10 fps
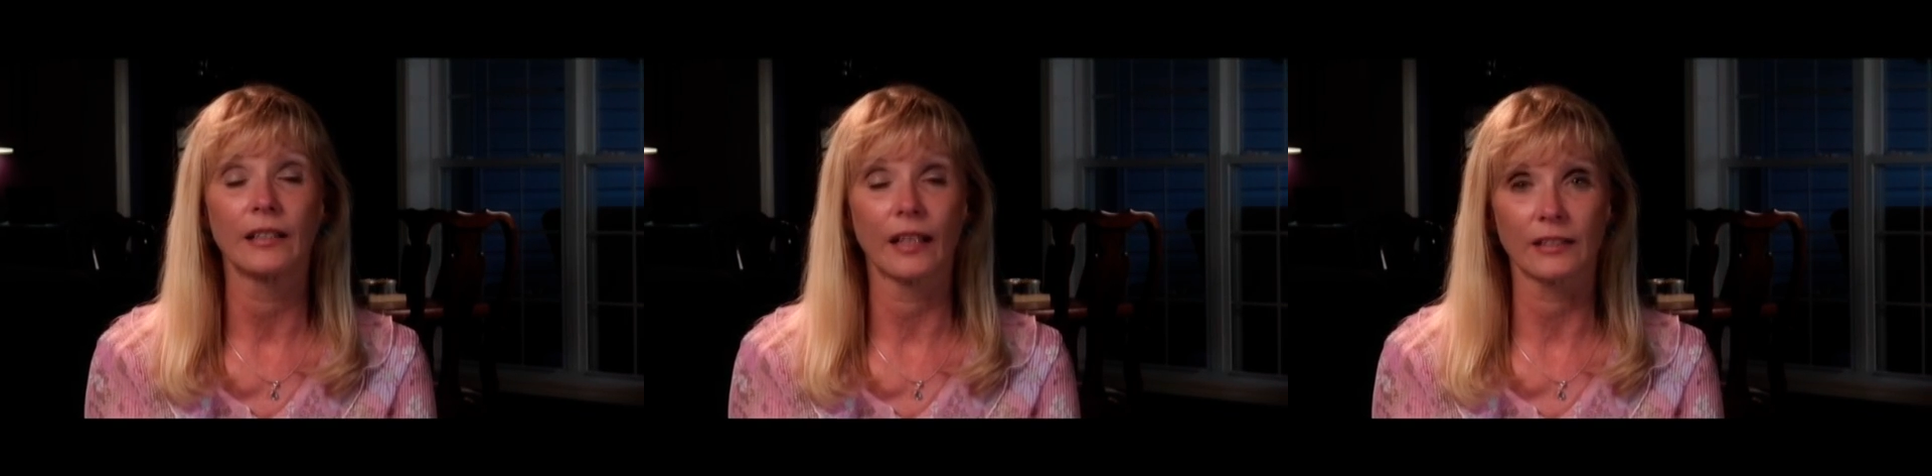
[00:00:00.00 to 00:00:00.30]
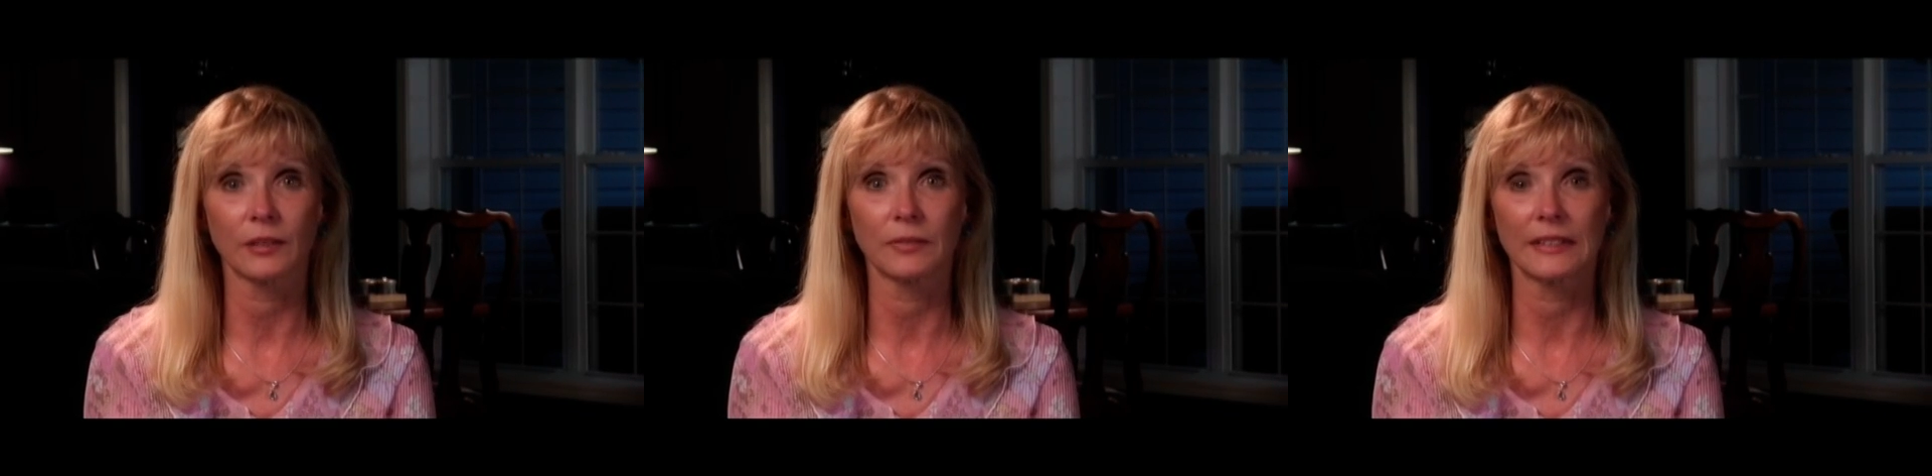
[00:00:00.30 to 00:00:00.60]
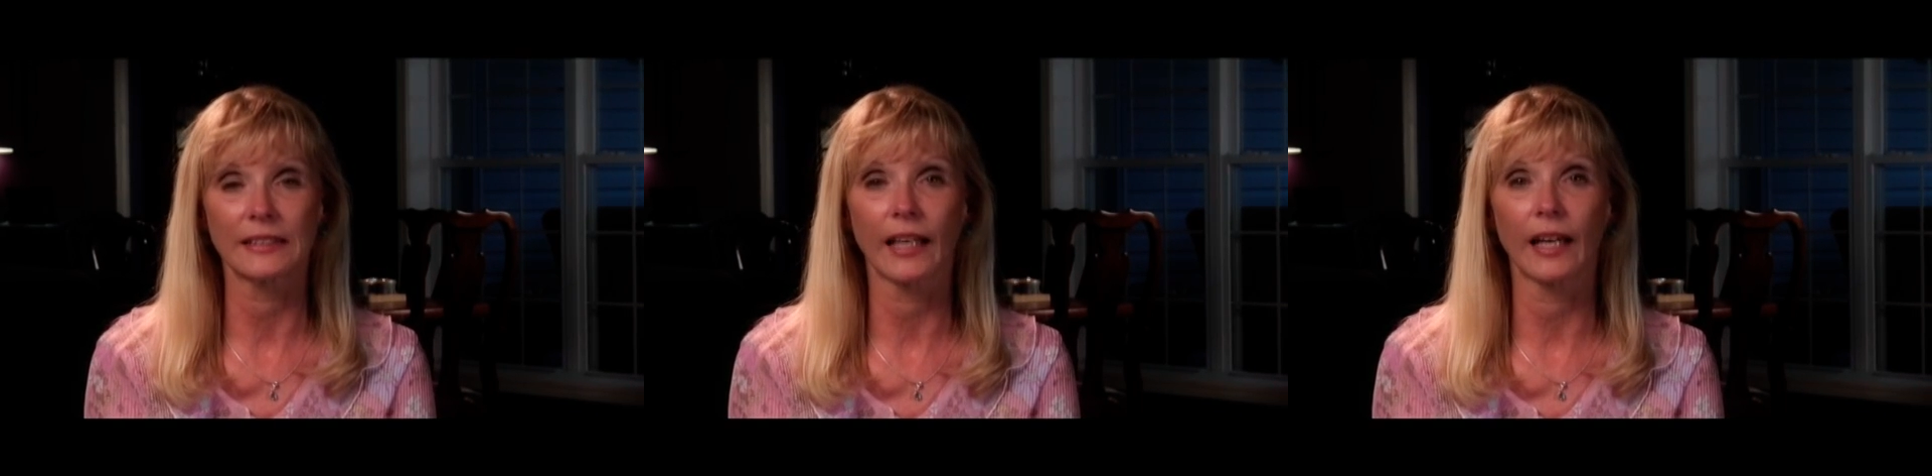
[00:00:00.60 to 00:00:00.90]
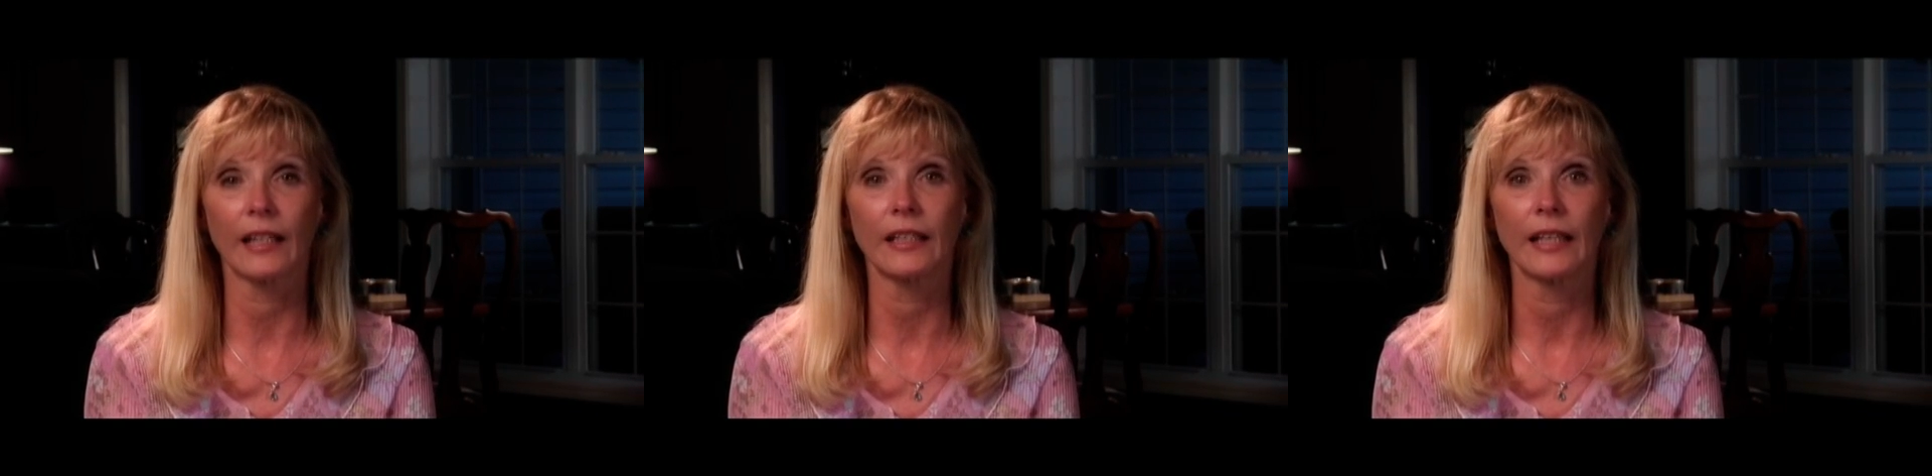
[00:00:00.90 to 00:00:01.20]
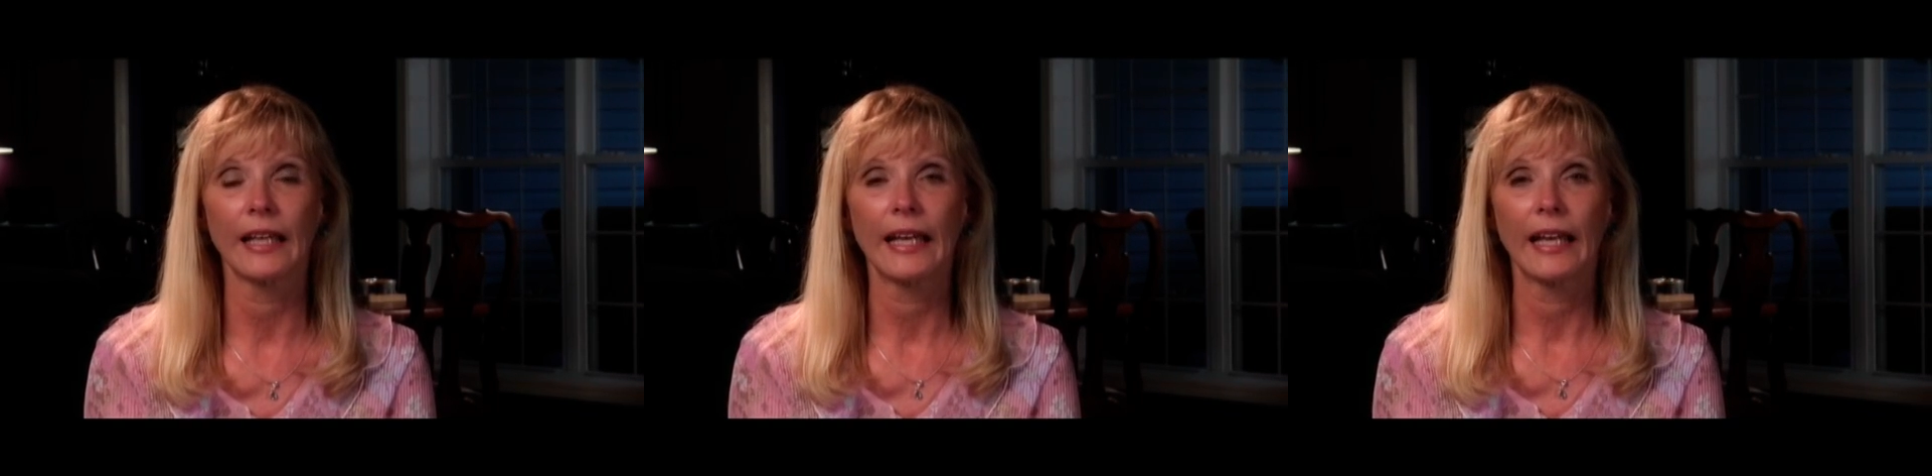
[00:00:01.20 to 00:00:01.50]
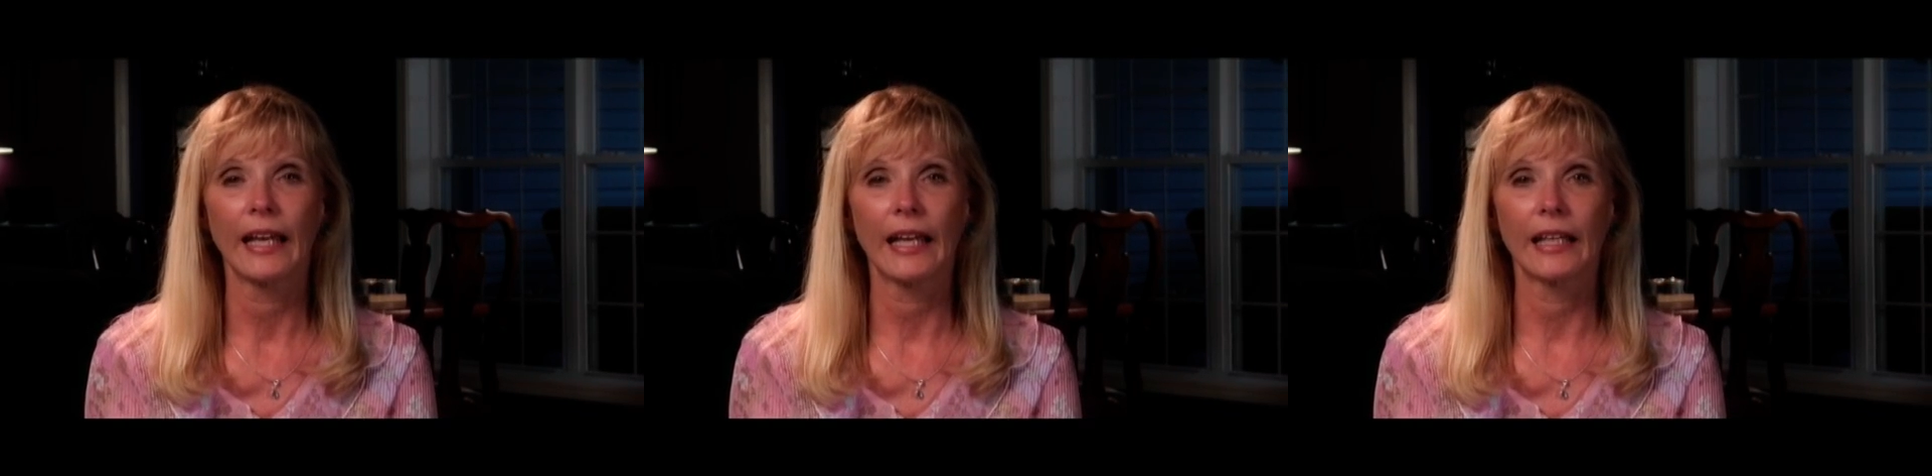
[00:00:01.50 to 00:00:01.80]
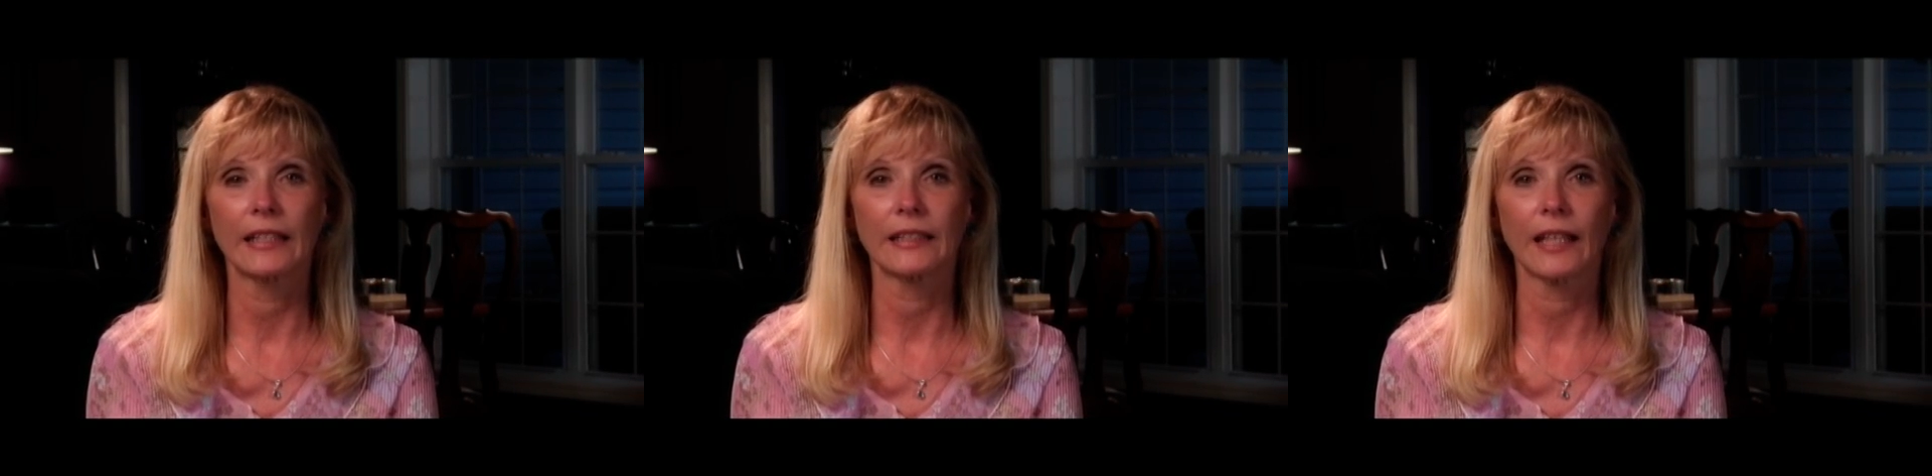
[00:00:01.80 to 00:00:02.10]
Dustin was dead, and